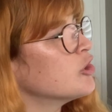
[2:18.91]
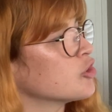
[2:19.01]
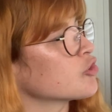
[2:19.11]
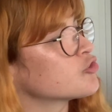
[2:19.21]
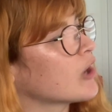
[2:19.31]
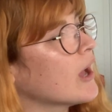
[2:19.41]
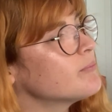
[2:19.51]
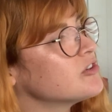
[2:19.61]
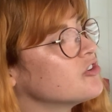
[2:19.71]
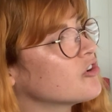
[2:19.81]
you're
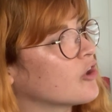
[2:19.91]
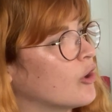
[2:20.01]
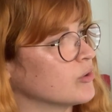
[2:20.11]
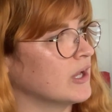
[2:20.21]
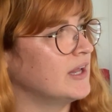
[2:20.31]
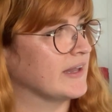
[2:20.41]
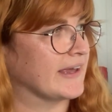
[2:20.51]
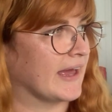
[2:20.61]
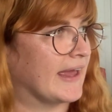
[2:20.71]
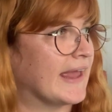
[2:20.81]
trapped in your coat
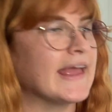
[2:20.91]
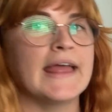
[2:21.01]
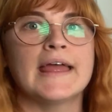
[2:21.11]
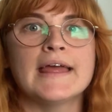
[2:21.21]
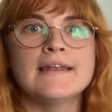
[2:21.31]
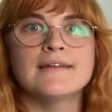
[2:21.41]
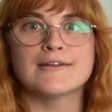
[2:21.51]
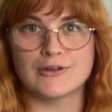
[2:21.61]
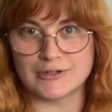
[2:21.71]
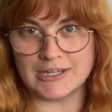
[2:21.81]
like a hand in
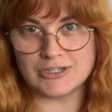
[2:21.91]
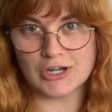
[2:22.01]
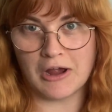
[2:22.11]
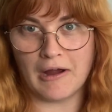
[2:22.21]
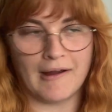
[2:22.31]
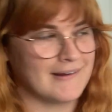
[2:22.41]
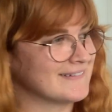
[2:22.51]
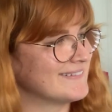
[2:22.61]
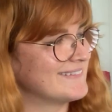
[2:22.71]
a cookie jar.